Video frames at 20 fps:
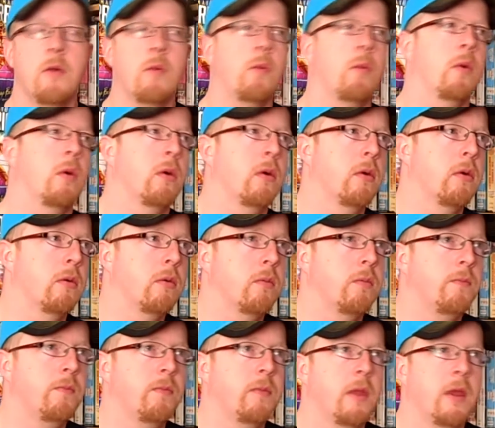were
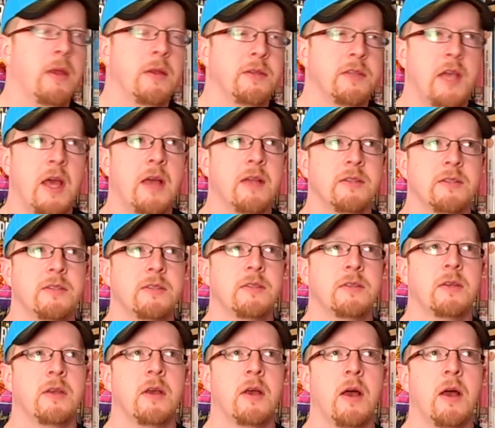intense.